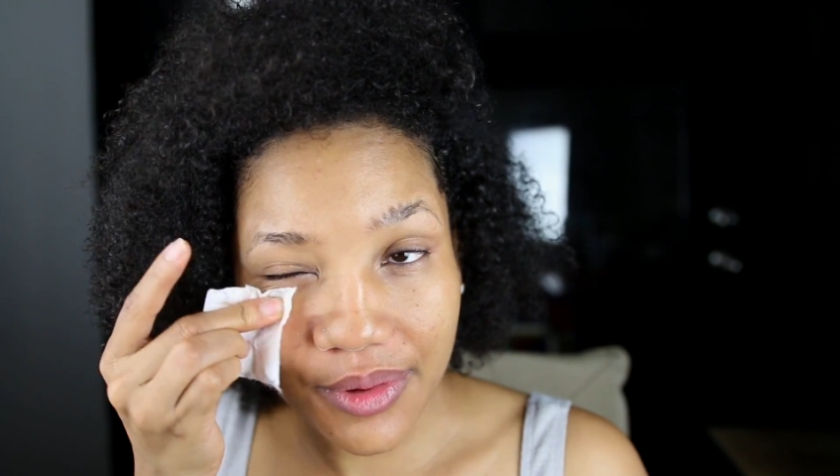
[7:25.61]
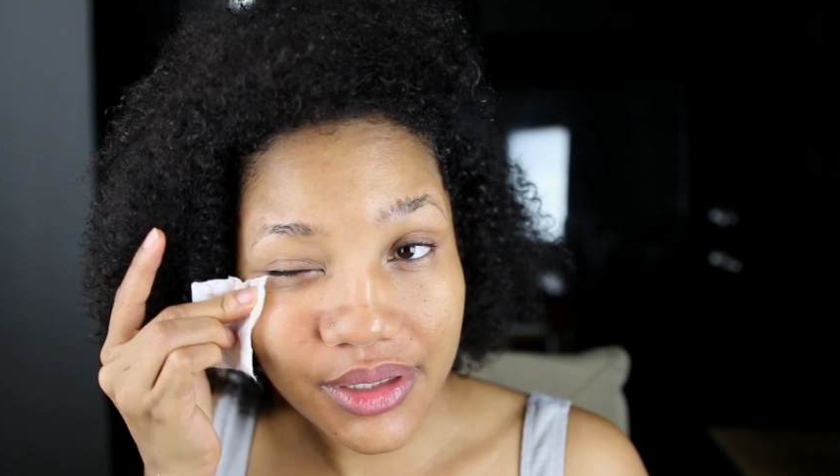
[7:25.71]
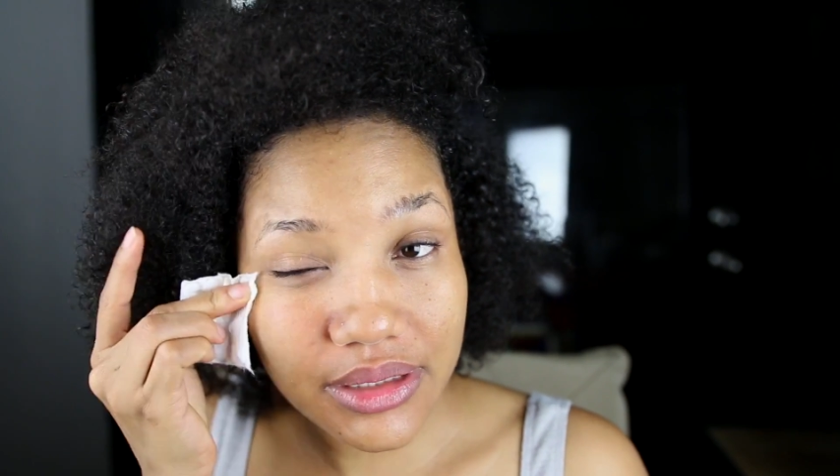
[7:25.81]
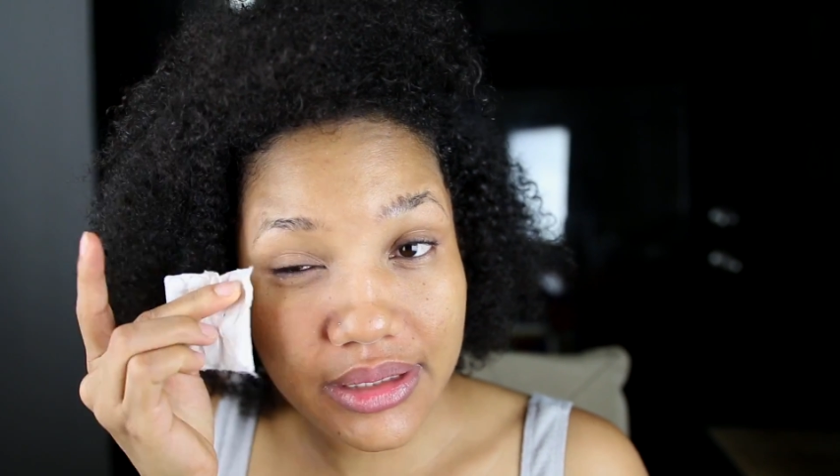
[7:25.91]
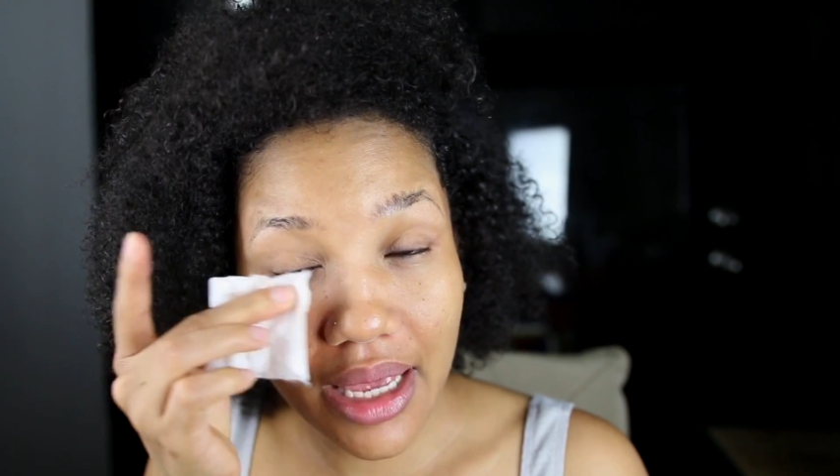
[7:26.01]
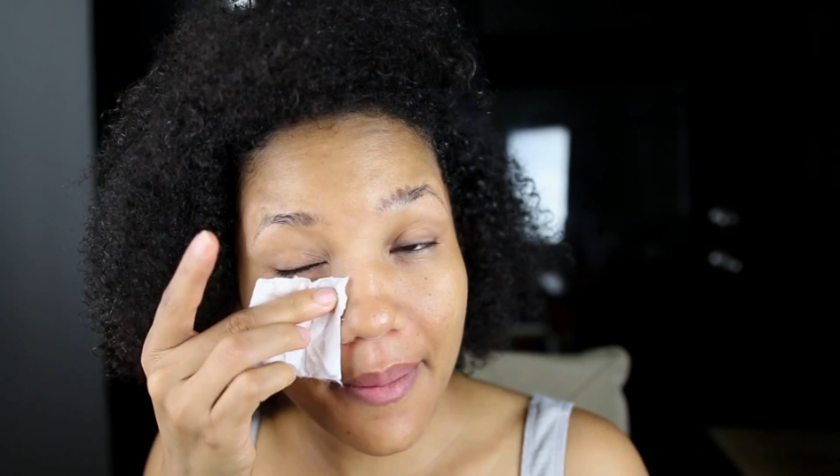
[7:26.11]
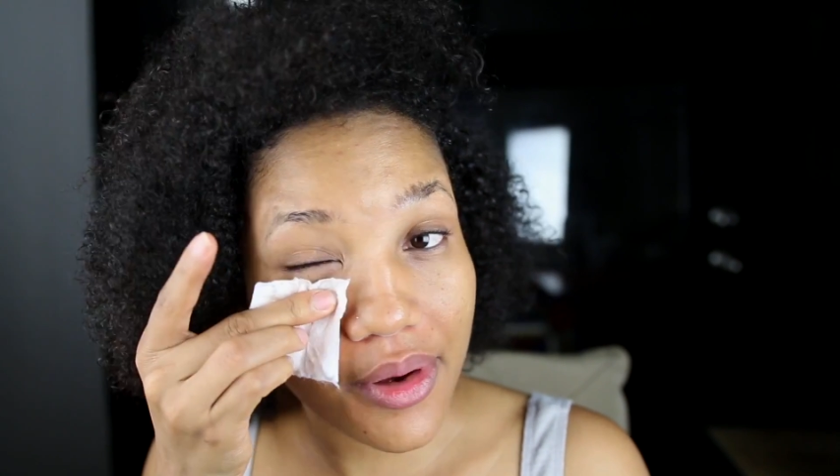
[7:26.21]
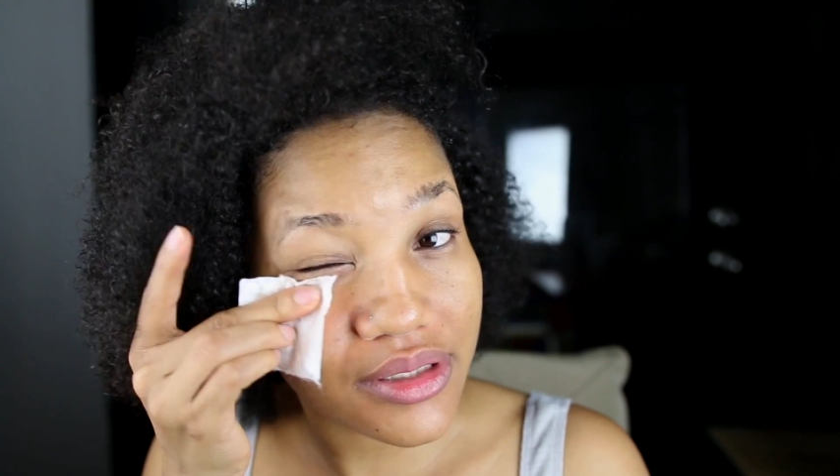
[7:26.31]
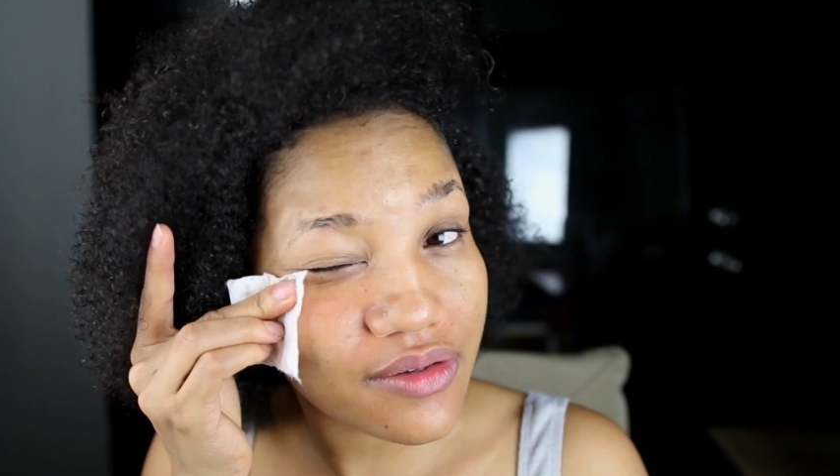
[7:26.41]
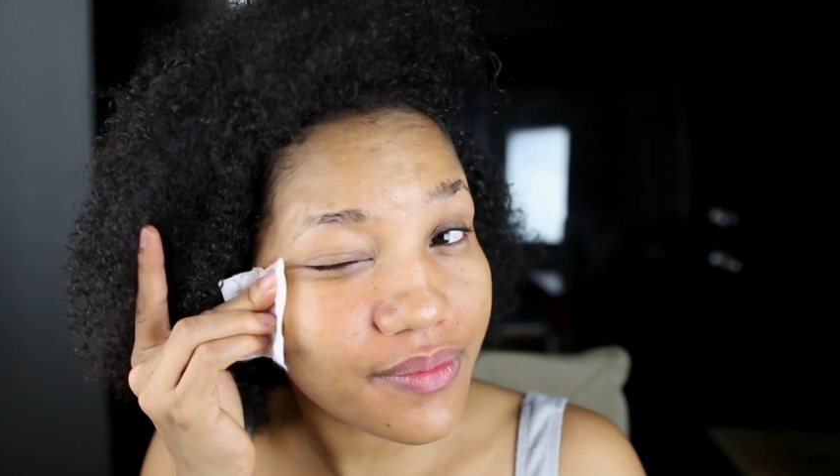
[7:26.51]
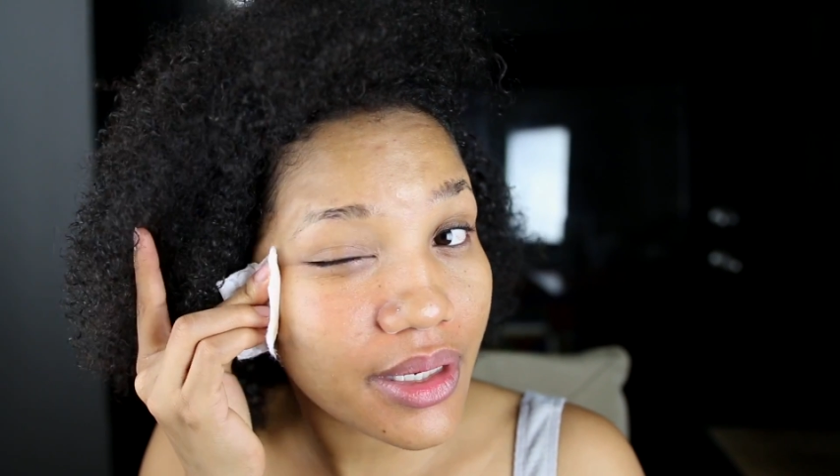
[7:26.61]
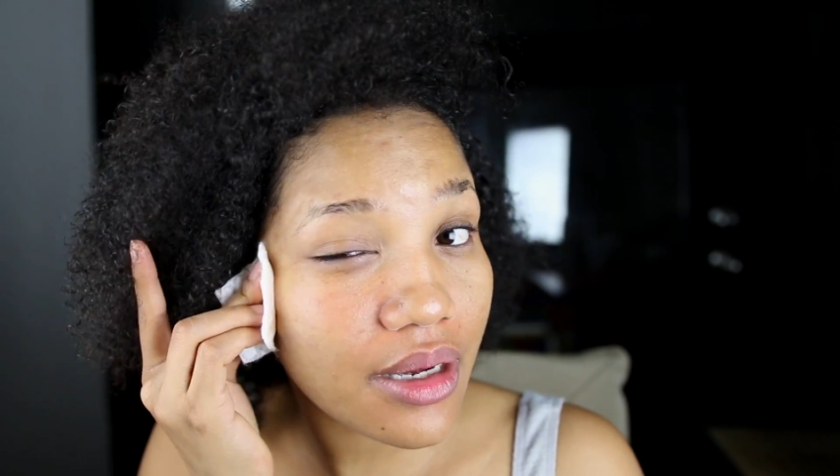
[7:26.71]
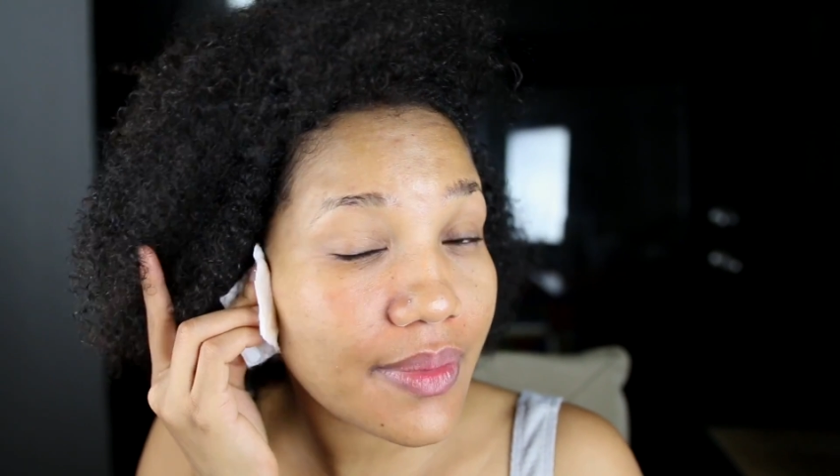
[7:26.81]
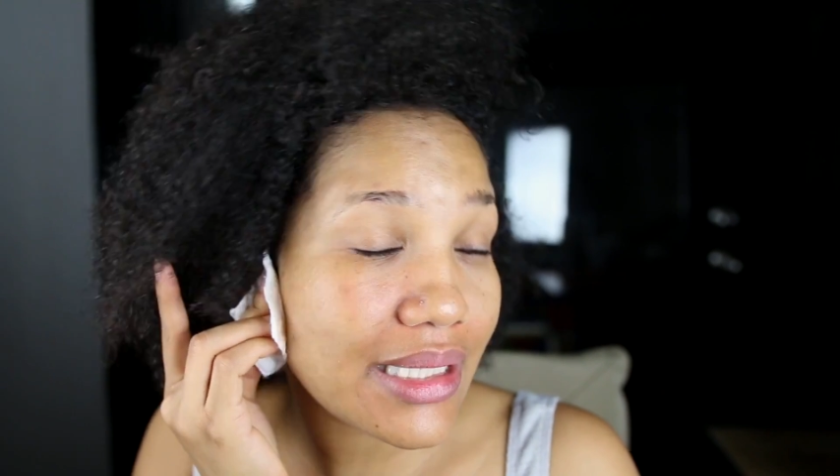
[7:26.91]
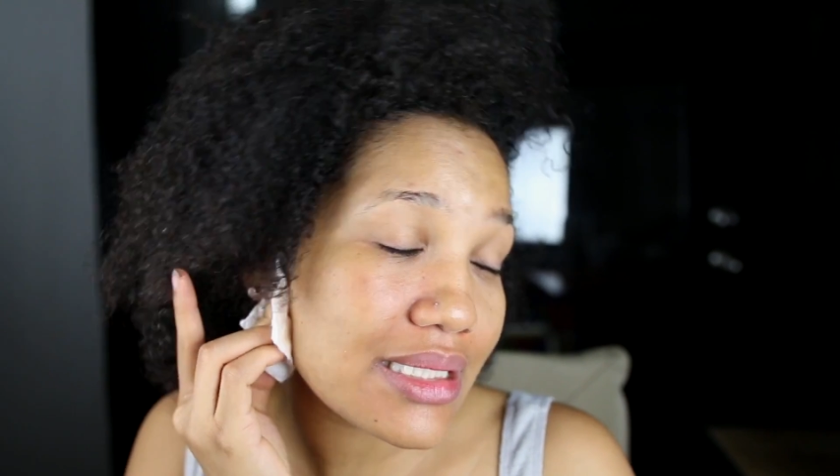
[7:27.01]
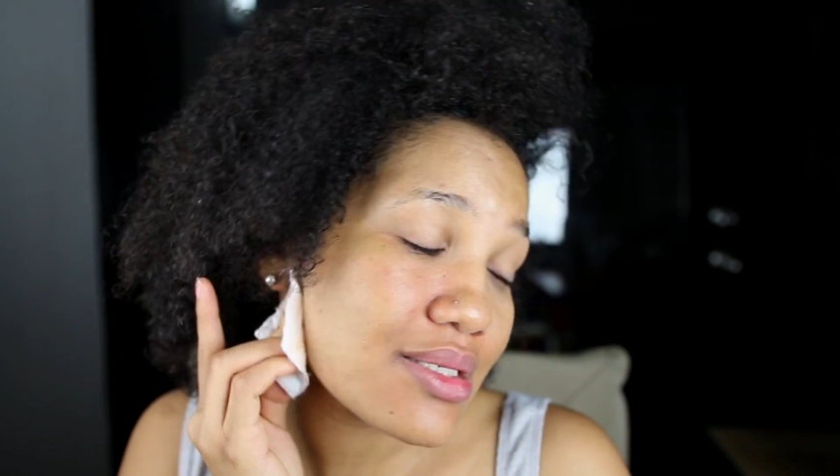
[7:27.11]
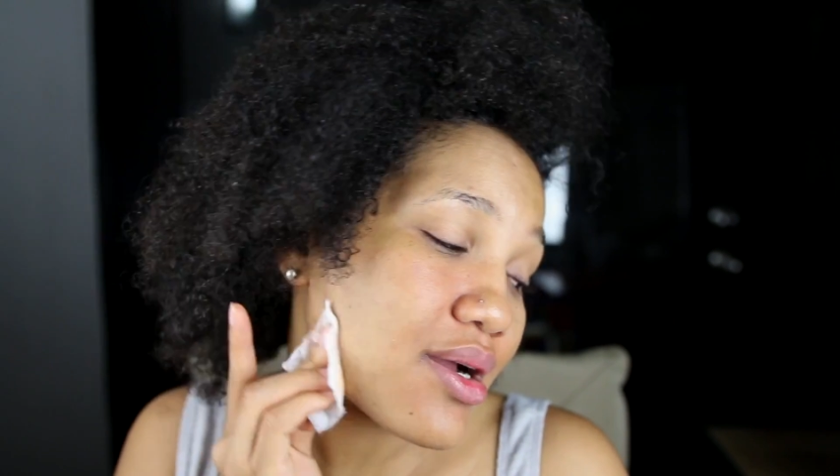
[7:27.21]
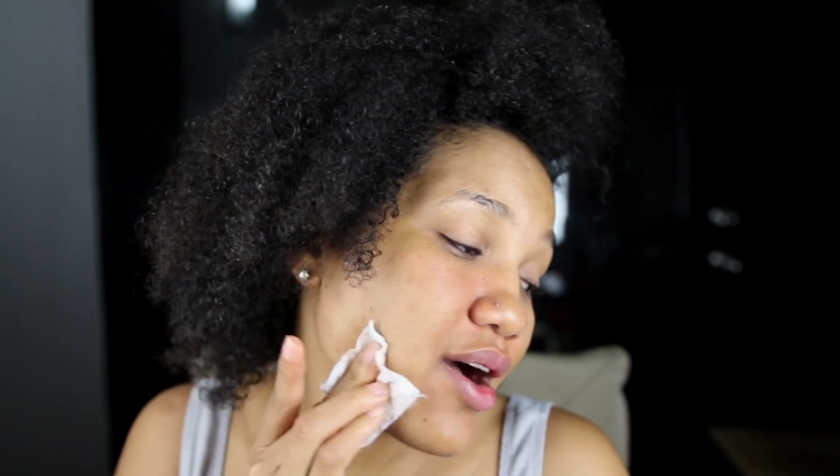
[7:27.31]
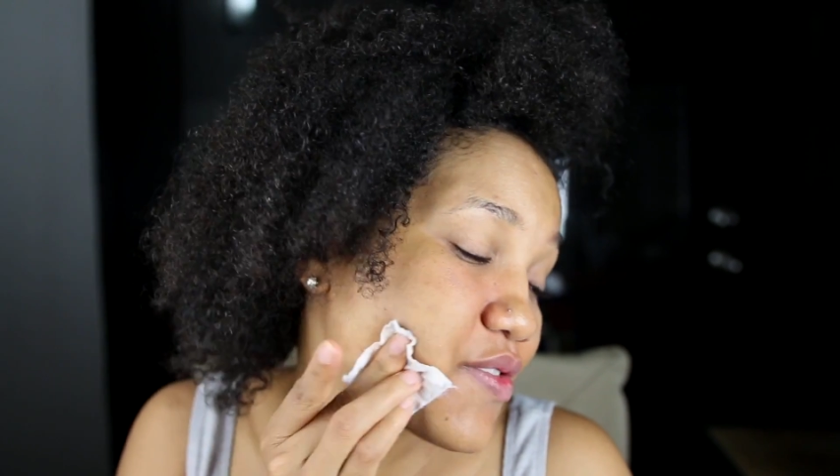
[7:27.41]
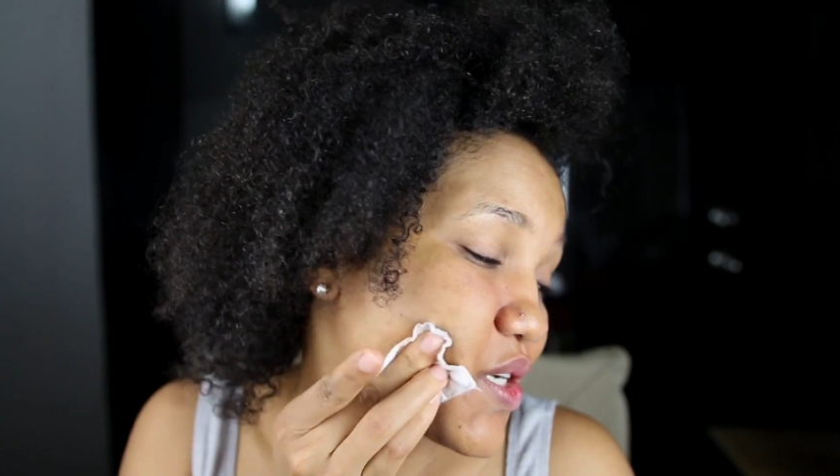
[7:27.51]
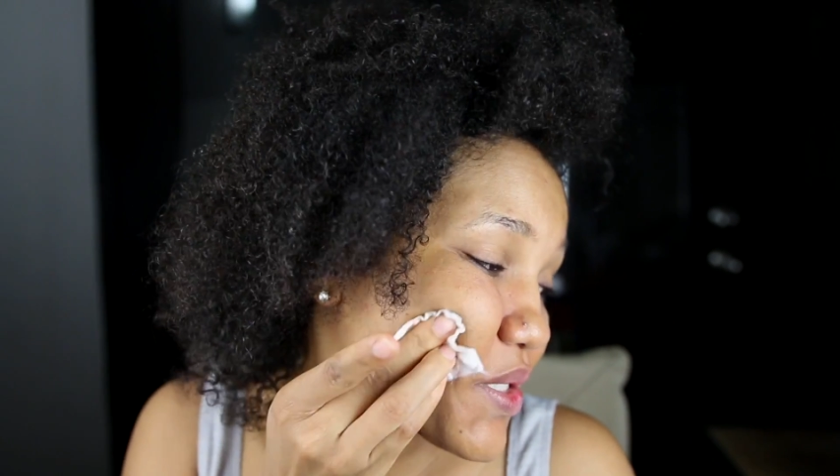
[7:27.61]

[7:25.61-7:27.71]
But the amount of makeup that it took off